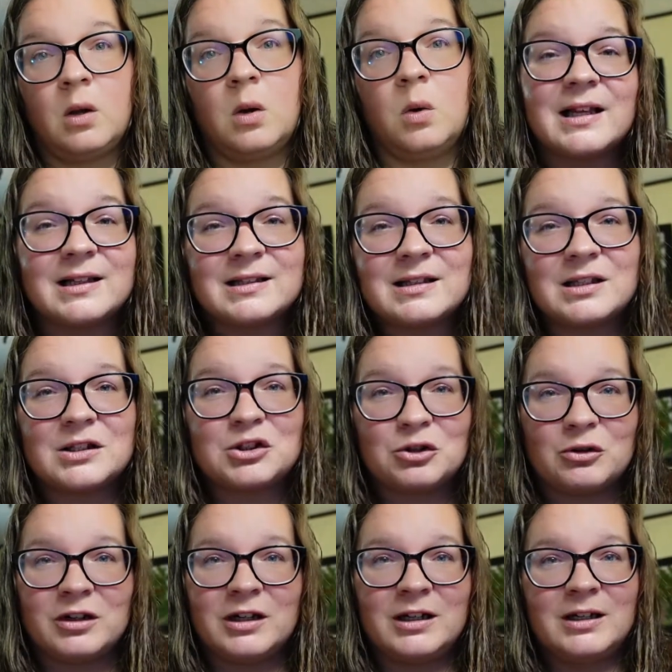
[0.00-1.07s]
That's the
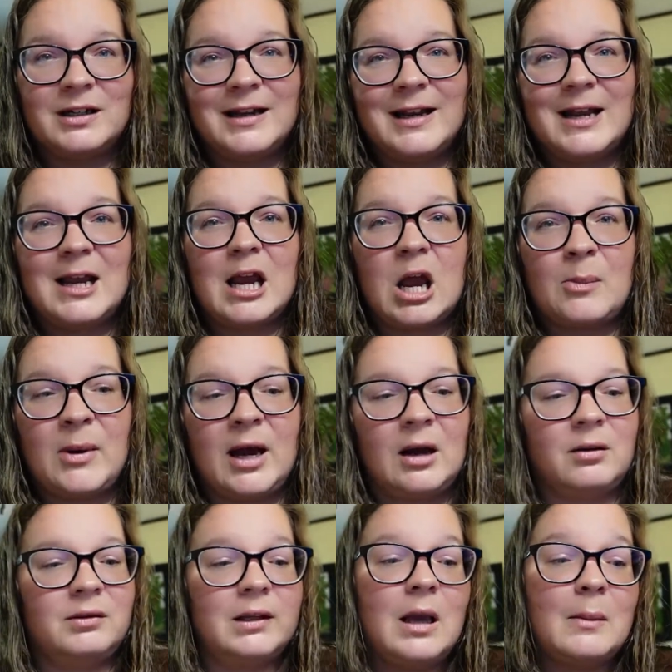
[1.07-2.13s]
story
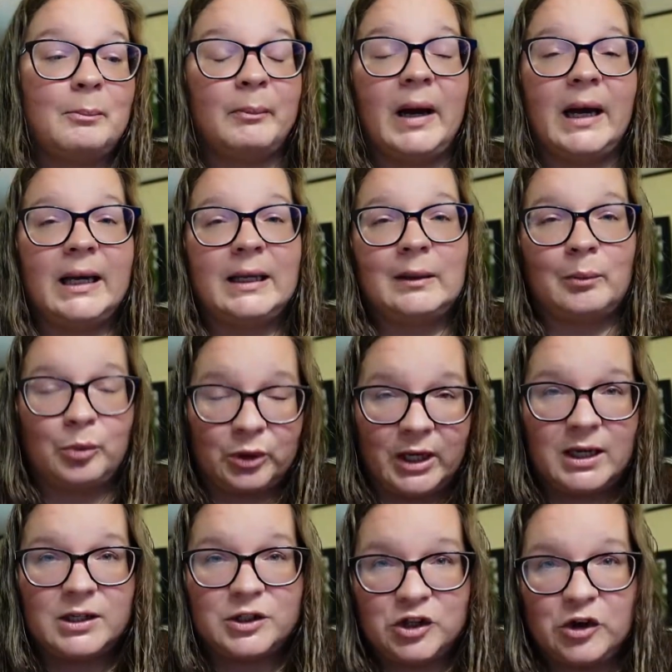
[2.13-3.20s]
about my
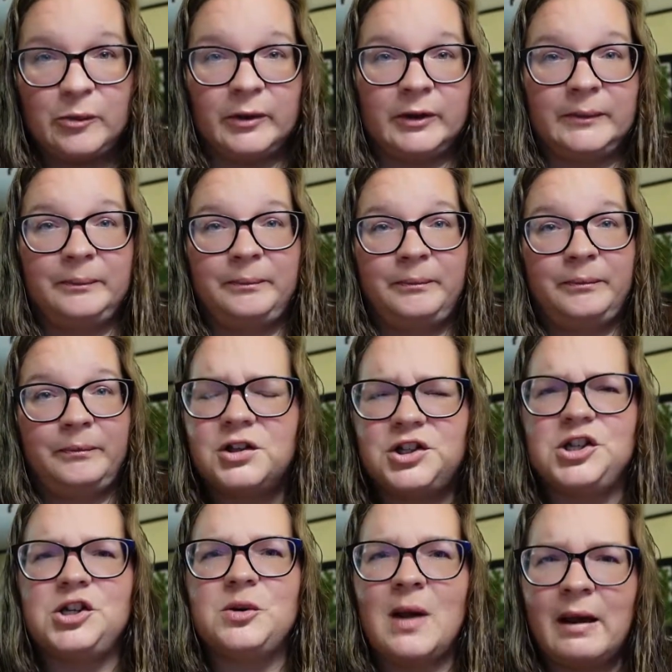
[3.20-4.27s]
brain tumor. Do
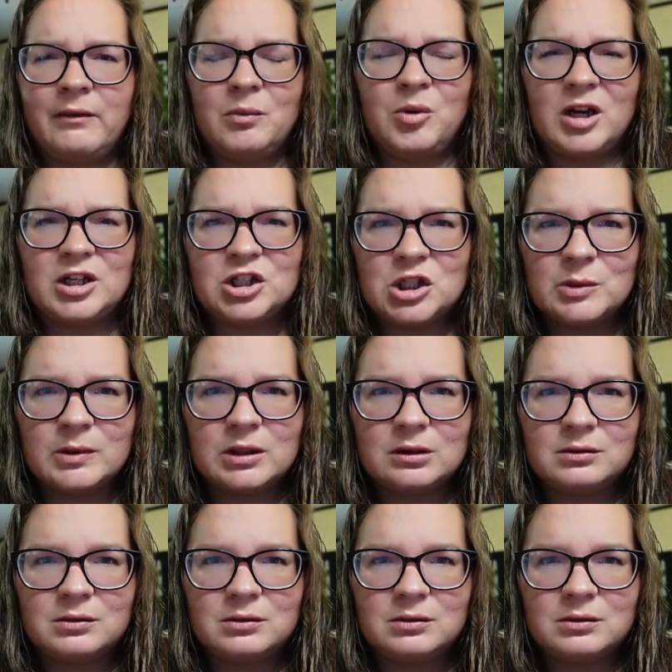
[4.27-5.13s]
you have a brain tumor?